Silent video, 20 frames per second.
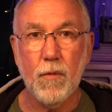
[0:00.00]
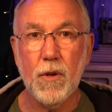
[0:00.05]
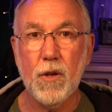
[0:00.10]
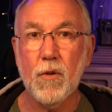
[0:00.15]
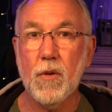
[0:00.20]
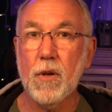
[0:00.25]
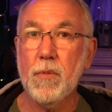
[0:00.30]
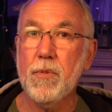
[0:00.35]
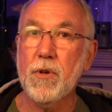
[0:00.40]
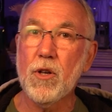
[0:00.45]
We
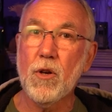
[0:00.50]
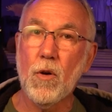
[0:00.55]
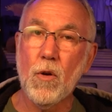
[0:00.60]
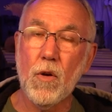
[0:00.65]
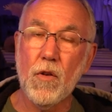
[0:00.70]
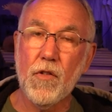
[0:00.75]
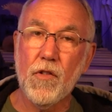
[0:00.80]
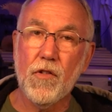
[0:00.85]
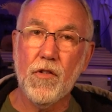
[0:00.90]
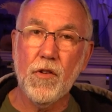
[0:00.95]
don't want to put a
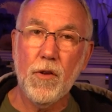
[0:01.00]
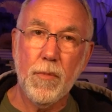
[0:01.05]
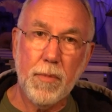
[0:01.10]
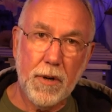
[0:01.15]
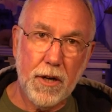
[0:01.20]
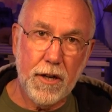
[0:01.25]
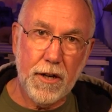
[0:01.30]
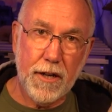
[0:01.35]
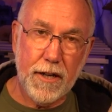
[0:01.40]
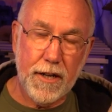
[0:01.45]
whole
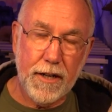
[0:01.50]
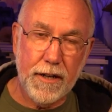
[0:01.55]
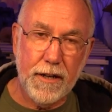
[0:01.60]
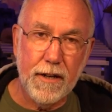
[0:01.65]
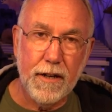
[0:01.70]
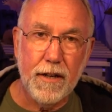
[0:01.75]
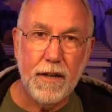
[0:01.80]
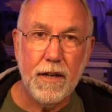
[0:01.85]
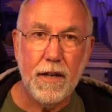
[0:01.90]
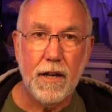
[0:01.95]
super on
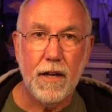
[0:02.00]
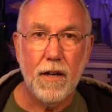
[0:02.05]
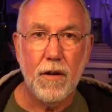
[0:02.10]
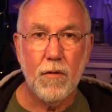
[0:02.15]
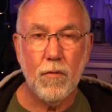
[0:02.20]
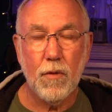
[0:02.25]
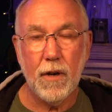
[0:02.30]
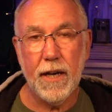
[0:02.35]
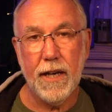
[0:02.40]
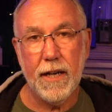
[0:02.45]

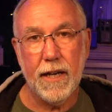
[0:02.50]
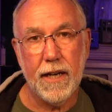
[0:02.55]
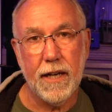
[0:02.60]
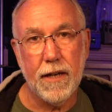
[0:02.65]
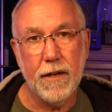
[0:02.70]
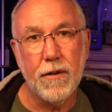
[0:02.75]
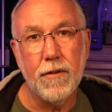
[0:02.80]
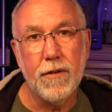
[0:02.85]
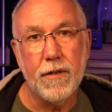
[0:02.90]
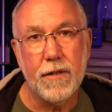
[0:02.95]
right
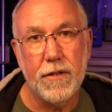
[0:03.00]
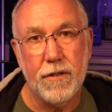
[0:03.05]
now.